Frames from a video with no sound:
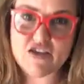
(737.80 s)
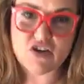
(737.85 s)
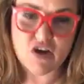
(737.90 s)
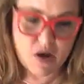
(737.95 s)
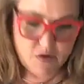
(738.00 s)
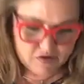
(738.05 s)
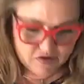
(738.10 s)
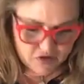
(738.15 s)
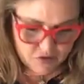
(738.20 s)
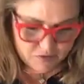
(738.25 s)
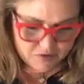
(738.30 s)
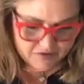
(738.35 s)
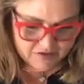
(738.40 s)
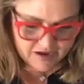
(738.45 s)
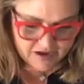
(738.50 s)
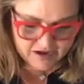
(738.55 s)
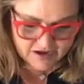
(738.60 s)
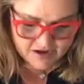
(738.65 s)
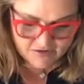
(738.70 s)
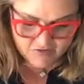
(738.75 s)
gosh, you're always so
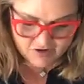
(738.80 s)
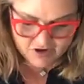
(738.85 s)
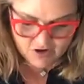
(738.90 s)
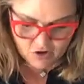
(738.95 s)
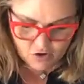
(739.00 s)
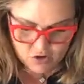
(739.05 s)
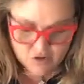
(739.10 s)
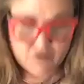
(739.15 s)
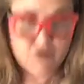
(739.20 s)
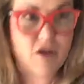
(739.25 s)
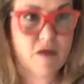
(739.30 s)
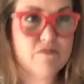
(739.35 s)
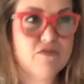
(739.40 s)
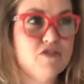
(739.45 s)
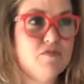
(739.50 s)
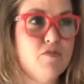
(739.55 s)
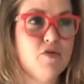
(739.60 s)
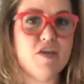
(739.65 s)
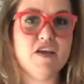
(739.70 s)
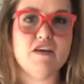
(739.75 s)
busy. I can never get a hold of you.
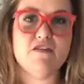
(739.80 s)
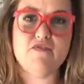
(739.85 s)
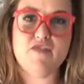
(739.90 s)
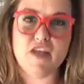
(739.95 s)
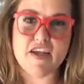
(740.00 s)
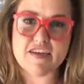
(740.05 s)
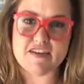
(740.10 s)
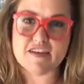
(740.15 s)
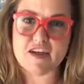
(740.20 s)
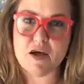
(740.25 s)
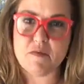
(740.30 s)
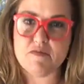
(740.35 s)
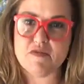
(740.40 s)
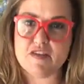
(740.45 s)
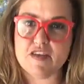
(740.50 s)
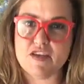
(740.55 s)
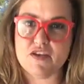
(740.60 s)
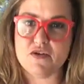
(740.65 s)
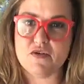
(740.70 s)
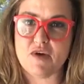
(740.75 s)
I'm just booking a flight to
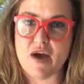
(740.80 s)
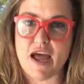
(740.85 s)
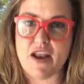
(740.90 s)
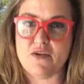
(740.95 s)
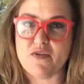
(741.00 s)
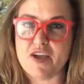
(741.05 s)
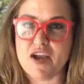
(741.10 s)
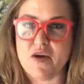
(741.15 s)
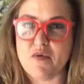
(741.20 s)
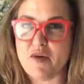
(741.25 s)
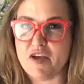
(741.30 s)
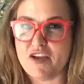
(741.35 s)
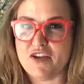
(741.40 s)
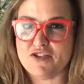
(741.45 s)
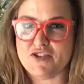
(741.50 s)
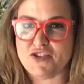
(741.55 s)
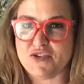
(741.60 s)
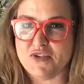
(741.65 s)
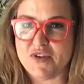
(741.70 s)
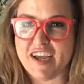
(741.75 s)
come see you. I don't care what
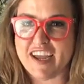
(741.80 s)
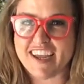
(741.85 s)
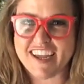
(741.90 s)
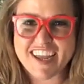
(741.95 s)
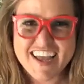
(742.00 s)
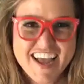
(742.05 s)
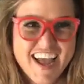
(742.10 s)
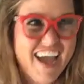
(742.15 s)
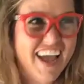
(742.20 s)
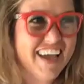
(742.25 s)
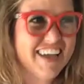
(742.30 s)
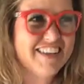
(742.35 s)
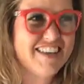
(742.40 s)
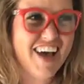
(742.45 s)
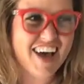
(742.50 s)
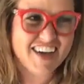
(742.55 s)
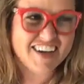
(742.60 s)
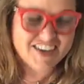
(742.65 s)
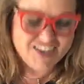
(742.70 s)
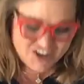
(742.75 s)
you're doing.
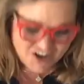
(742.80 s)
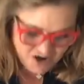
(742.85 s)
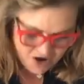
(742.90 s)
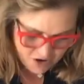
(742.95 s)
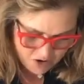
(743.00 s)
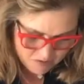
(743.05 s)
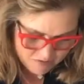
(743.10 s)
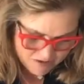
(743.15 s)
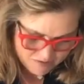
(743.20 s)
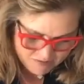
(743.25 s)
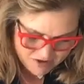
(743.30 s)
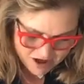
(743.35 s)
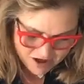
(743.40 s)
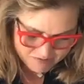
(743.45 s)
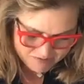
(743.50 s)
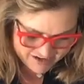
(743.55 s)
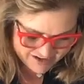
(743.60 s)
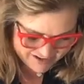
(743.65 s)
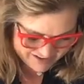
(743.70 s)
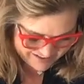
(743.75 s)
As long as you're home, I'm
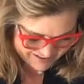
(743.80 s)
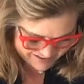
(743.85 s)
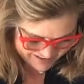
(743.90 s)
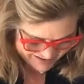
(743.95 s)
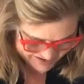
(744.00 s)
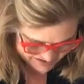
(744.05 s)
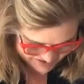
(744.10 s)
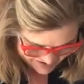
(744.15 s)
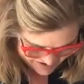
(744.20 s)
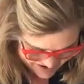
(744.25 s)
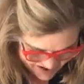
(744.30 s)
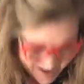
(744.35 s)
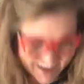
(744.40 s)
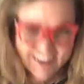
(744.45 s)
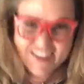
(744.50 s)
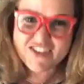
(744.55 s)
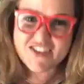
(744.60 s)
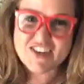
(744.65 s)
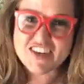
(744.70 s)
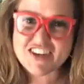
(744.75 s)
coming to see you.
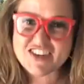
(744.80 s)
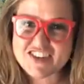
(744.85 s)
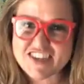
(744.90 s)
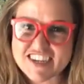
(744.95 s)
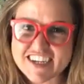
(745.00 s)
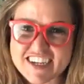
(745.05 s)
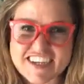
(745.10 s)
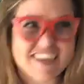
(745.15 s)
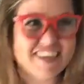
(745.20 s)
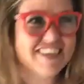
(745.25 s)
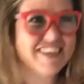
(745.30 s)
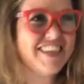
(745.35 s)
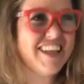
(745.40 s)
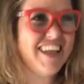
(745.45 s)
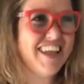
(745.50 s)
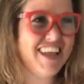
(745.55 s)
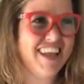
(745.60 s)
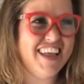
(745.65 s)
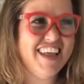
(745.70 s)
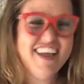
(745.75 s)
So here she
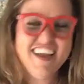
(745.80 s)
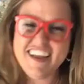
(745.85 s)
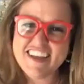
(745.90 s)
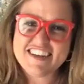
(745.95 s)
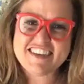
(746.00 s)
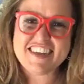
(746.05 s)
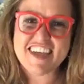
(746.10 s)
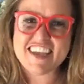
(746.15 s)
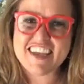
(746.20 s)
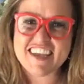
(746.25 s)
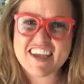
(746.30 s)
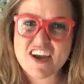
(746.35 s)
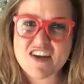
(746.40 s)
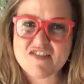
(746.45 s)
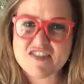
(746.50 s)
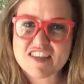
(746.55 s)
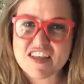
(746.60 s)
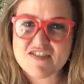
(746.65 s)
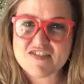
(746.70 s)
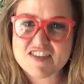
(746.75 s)
is, taking
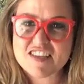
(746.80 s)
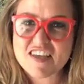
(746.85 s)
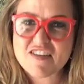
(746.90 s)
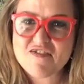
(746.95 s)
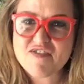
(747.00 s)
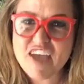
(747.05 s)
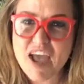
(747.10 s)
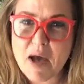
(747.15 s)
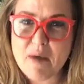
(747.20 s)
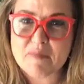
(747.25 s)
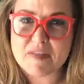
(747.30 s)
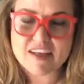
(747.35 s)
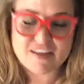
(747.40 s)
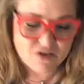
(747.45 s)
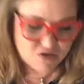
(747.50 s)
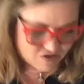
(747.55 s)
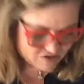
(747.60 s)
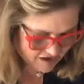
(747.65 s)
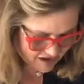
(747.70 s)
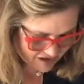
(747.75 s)
care of herself. She's like
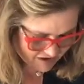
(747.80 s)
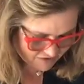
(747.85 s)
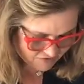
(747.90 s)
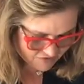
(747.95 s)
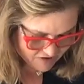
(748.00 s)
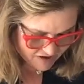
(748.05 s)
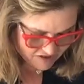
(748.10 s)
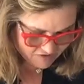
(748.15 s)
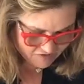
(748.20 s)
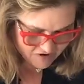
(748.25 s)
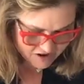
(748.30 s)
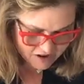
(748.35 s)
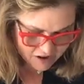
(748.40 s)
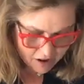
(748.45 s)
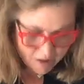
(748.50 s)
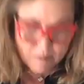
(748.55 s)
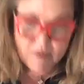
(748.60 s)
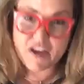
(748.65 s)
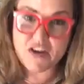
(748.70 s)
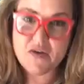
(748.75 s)
family, those kind of friends,
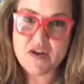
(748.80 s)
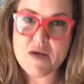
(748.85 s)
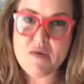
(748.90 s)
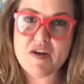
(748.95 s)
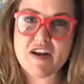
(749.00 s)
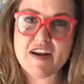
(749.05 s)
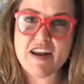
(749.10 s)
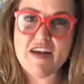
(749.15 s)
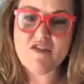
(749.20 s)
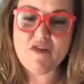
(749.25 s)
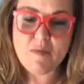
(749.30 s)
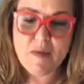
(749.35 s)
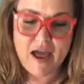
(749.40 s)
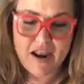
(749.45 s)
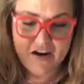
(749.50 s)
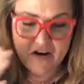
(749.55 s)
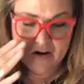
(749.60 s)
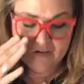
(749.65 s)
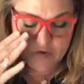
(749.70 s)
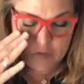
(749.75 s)
right? But you know what? I would have never
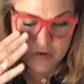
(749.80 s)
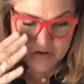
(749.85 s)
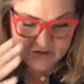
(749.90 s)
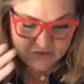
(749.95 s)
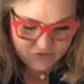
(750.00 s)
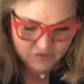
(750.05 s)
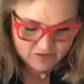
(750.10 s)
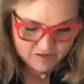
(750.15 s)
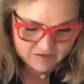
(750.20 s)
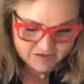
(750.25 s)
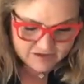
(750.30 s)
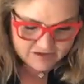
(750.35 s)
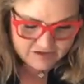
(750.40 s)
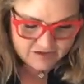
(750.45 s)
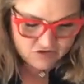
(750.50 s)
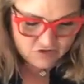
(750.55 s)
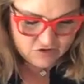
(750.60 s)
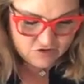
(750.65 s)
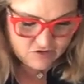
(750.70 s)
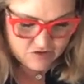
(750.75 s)
met her if it wasn't for this
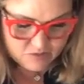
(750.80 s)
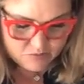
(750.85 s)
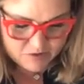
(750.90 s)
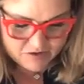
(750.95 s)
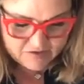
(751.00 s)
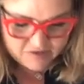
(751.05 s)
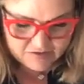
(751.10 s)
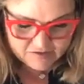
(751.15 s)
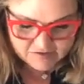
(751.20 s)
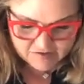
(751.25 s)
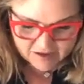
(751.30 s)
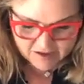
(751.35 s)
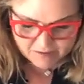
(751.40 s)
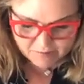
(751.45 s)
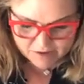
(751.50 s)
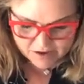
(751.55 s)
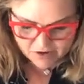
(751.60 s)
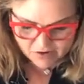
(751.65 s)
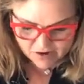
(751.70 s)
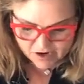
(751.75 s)
industry or this business.
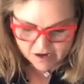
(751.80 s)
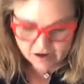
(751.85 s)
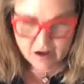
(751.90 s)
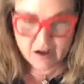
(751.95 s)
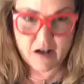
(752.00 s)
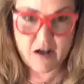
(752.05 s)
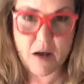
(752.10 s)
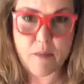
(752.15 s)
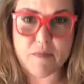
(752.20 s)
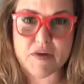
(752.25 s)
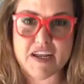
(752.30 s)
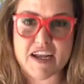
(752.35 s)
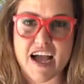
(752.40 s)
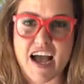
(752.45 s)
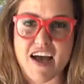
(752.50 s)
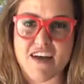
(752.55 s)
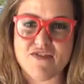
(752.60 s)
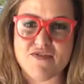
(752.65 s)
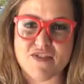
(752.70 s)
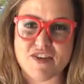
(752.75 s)
I met her at a company
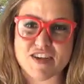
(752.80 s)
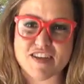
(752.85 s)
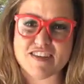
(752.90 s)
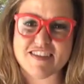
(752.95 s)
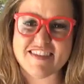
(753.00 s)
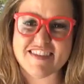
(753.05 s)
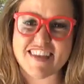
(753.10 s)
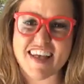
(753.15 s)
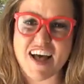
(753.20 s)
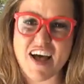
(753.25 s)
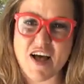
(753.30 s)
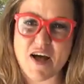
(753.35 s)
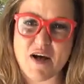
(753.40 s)
conference,